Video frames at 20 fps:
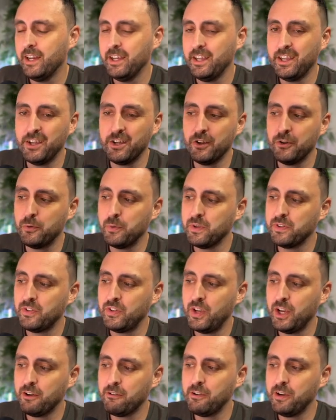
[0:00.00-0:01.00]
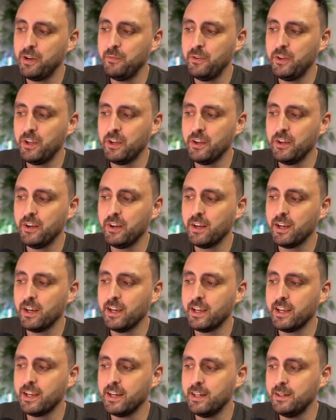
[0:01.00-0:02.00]
You can go to a CRM, you can go
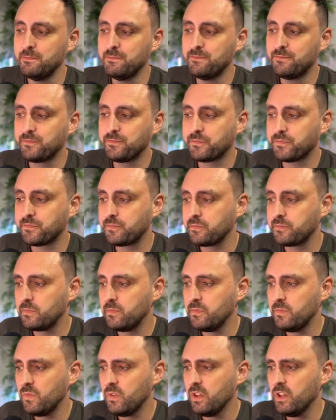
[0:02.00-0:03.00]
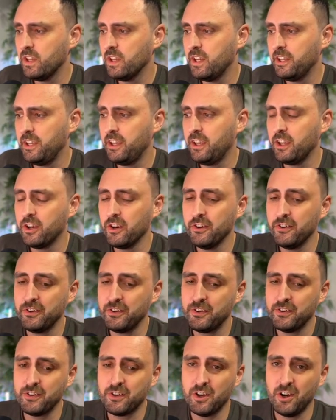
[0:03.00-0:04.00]
ClickUp, you can
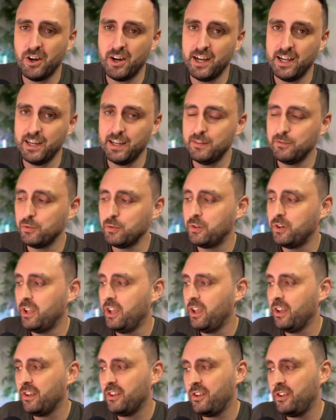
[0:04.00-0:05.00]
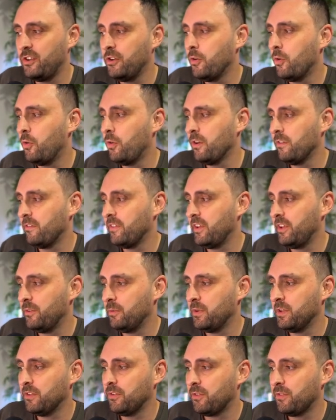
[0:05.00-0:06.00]
go high level. You can do all of
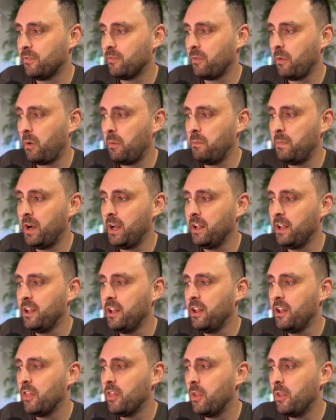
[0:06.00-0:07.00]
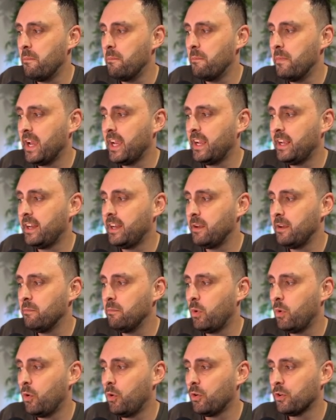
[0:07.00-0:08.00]
these ones. But the main
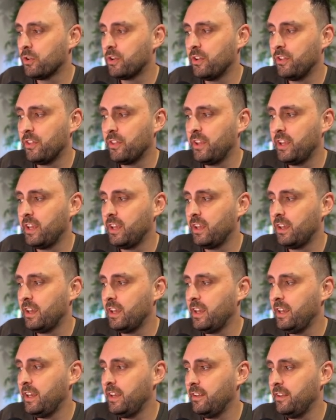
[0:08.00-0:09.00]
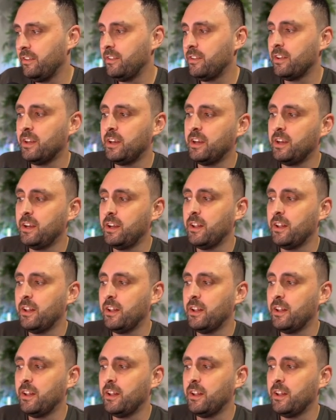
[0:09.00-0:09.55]
important thing is